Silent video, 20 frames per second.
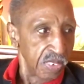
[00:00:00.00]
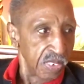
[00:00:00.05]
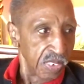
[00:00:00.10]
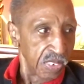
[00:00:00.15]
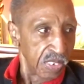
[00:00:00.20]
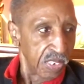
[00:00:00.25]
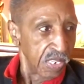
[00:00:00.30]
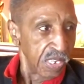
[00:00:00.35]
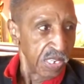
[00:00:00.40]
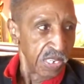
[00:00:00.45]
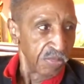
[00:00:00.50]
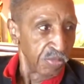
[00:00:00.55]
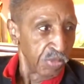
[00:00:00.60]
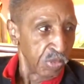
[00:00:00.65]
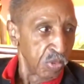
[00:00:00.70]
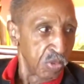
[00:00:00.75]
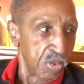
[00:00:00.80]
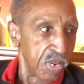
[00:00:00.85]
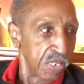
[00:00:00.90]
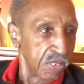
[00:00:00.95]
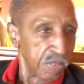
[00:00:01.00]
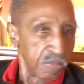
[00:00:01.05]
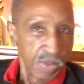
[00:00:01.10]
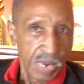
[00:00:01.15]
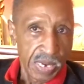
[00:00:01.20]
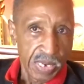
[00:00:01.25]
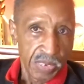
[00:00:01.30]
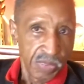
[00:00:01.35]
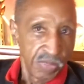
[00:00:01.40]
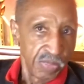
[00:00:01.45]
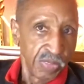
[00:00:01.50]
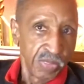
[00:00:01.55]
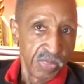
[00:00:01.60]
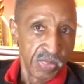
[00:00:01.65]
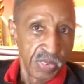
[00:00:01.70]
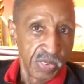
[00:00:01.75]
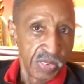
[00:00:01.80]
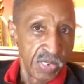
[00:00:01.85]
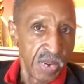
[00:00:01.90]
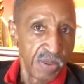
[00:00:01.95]
It cleared through custom like it was
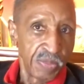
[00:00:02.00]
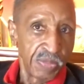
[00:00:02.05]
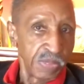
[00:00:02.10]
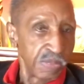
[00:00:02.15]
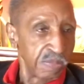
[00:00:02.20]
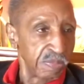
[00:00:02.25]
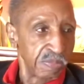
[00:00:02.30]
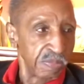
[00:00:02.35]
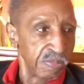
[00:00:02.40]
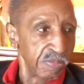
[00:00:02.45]
nothing.